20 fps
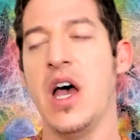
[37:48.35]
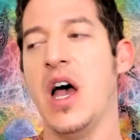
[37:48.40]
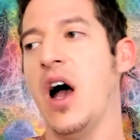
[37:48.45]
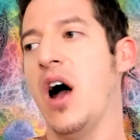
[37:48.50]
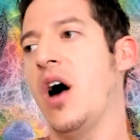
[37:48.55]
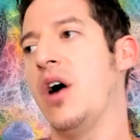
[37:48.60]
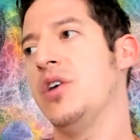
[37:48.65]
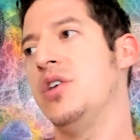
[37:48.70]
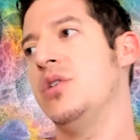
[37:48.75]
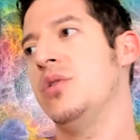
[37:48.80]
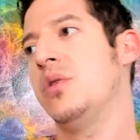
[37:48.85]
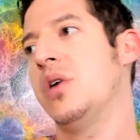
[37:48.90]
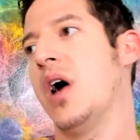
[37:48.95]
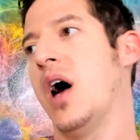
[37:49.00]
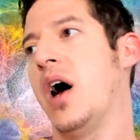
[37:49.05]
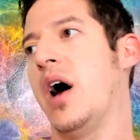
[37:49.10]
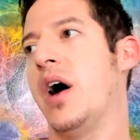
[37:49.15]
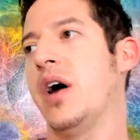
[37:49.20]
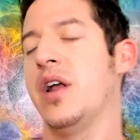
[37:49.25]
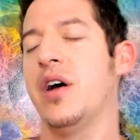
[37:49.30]
how you
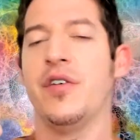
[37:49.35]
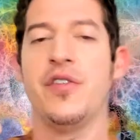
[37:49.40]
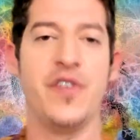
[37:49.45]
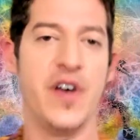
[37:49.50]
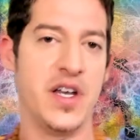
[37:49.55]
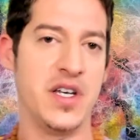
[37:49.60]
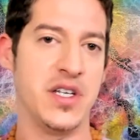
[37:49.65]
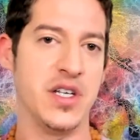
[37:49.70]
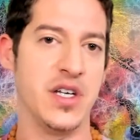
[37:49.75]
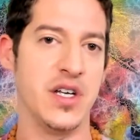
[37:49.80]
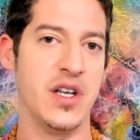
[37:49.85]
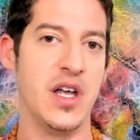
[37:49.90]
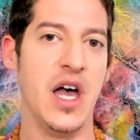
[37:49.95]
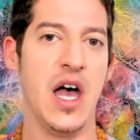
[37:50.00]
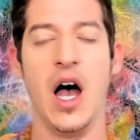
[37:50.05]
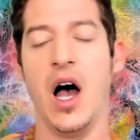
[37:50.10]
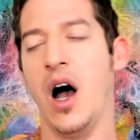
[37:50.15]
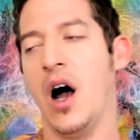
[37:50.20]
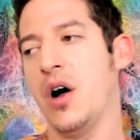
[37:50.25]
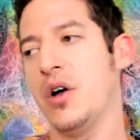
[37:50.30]
got offended,
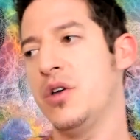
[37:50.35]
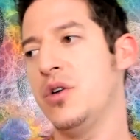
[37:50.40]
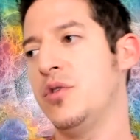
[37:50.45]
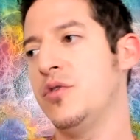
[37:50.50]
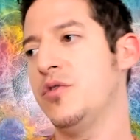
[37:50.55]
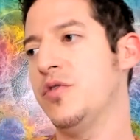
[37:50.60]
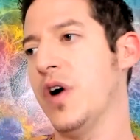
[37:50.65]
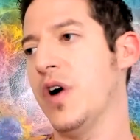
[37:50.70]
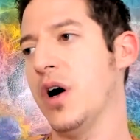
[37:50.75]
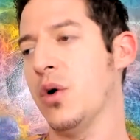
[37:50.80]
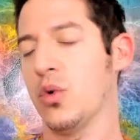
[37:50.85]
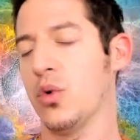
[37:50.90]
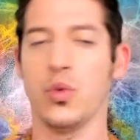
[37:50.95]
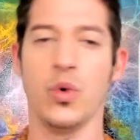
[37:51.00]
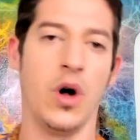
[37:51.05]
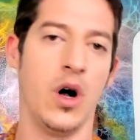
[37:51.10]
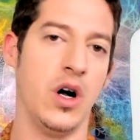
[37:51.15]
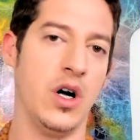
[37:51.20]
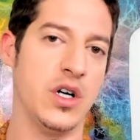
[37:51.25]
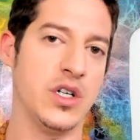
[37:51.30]
how you felt
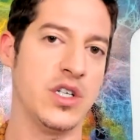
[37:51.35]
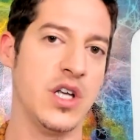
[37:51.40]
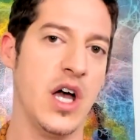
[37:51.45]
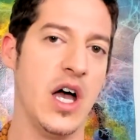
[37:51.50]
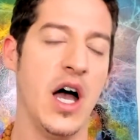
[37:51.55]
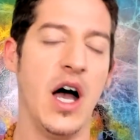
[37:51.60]
wronged,